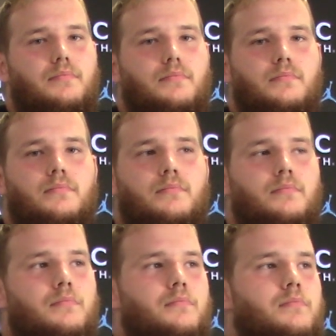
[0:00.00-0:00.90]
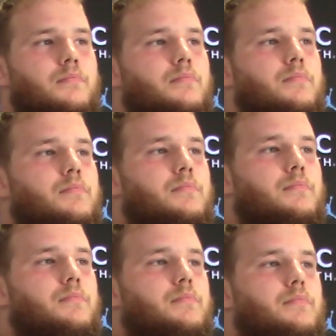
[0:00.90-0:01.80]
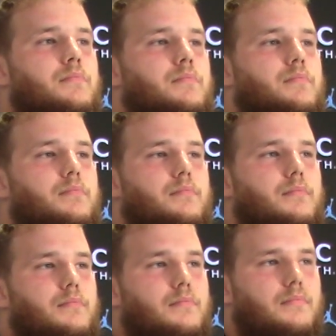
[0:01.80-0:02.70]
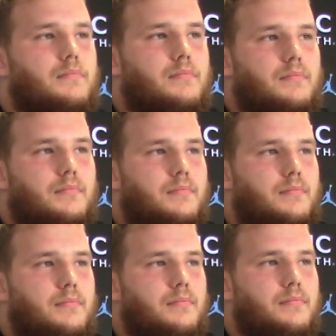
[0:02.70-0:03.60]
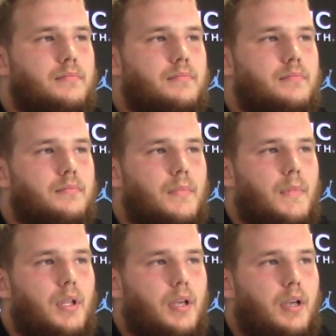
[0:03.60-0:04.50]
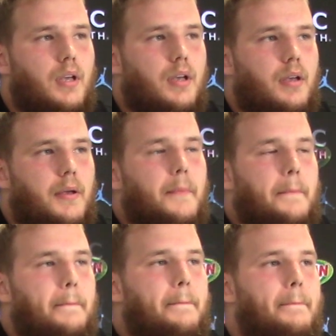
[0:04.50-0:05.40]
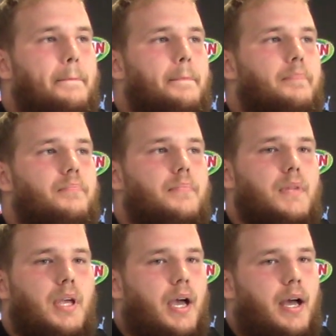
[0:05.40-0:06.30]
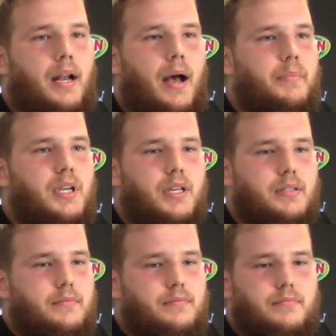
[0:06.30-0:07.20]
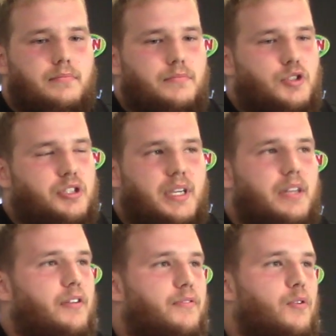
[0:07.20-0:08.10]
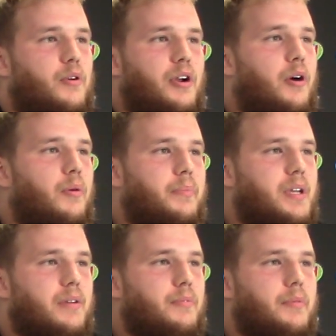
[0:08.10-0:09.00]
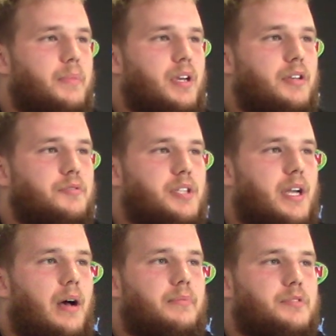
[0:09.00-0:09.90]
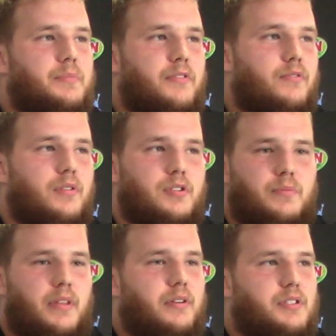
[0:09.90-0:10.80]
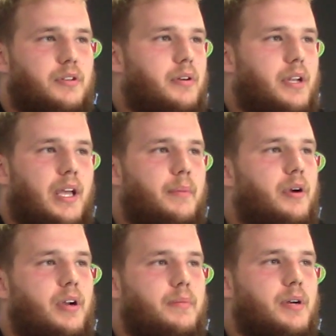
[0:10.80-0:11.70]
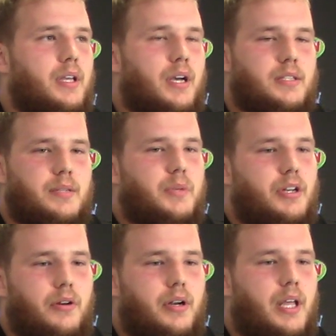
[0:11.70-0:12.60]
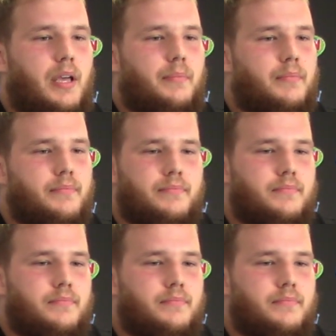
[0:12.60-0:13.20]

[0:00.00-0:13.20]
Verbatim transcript: Could this be like a, a big step stepping stone or statement win if, if you were to beat Notre Dame? Yeah, I mean, just getting the four and zero oh would be would be a huge accomplishment for us, whether it's Notre Dame or anybody else. I mean, Notre Dame,